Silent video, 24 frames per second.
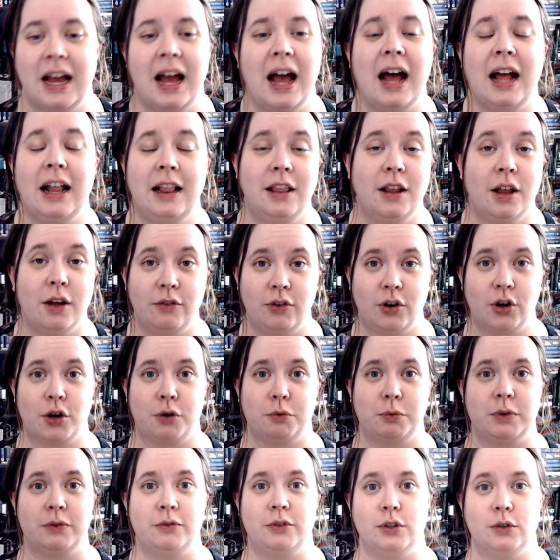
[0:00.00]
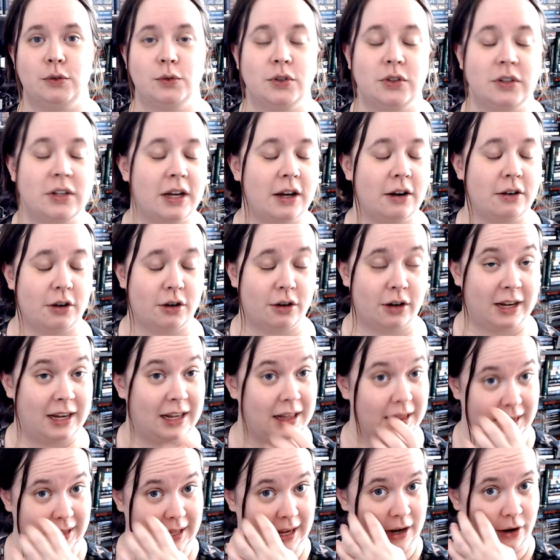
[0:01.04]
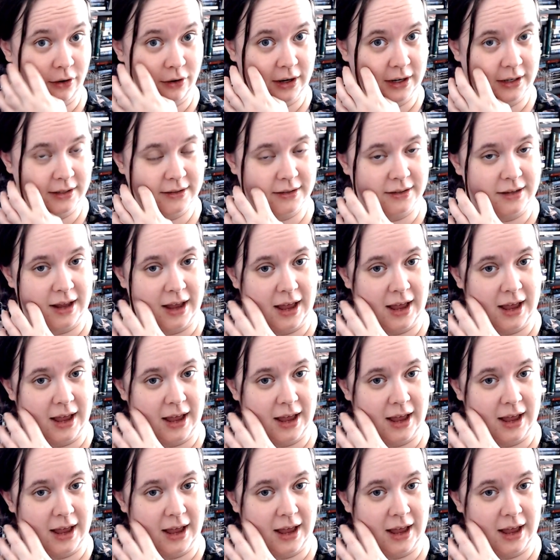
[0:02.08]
I love her reviews, they are hilarious,